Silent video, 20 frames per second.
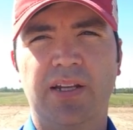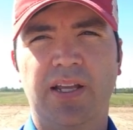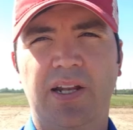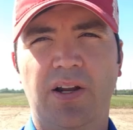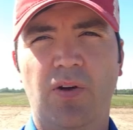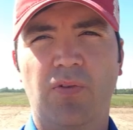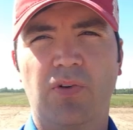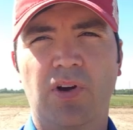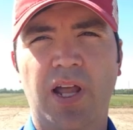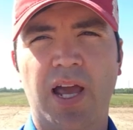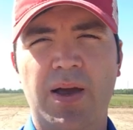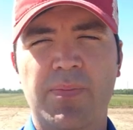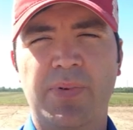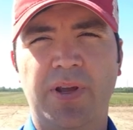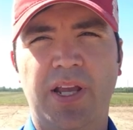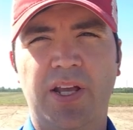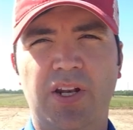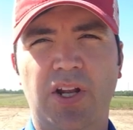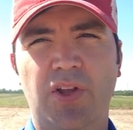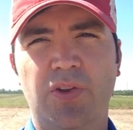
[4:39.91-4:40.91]
at
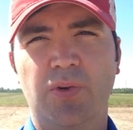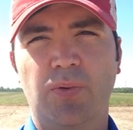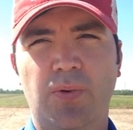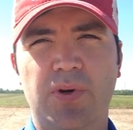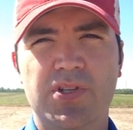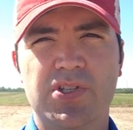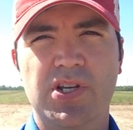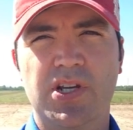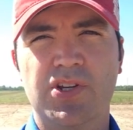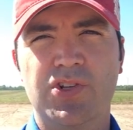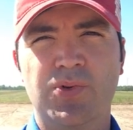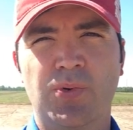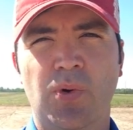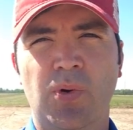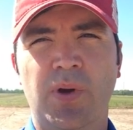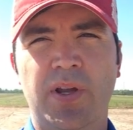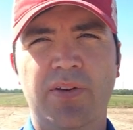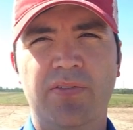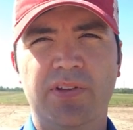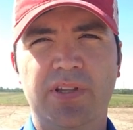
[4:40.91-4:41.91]
overlapping another
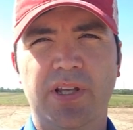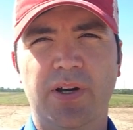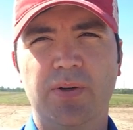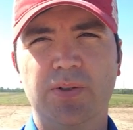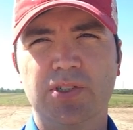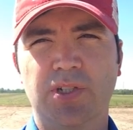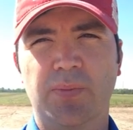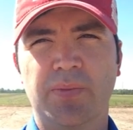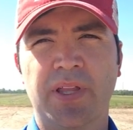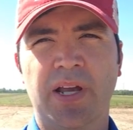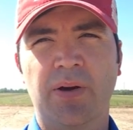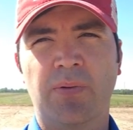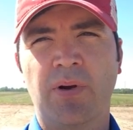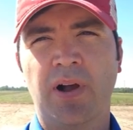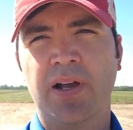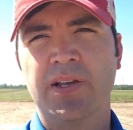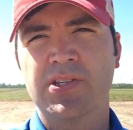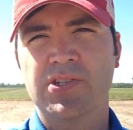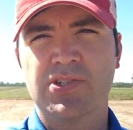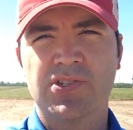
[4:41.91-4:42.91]
residual, even though some of that
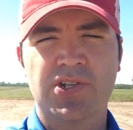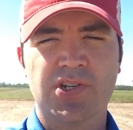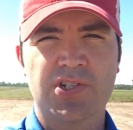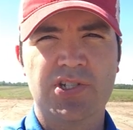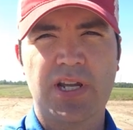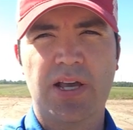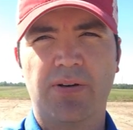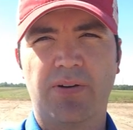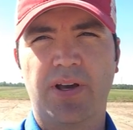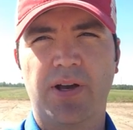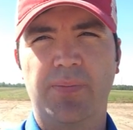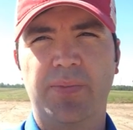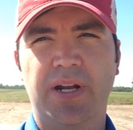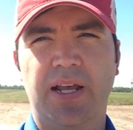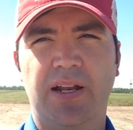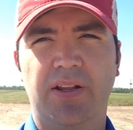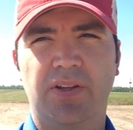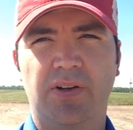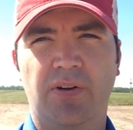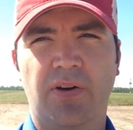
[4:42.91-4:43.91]
rice is just now coming
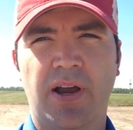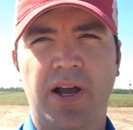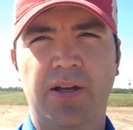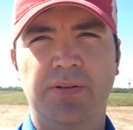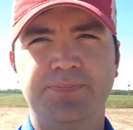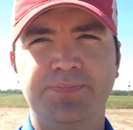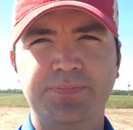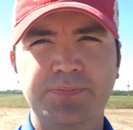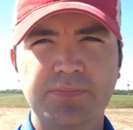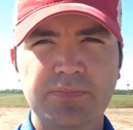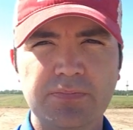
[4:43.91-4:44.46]
out of the ground.